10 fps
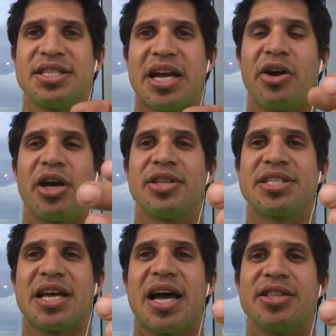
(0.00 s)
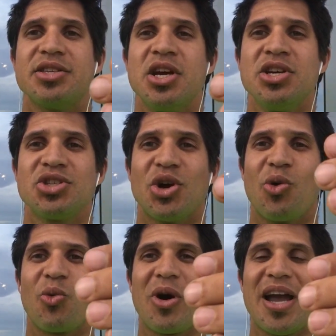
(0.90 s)
area on the sides.
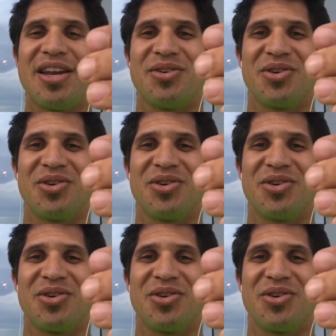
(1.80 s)
So right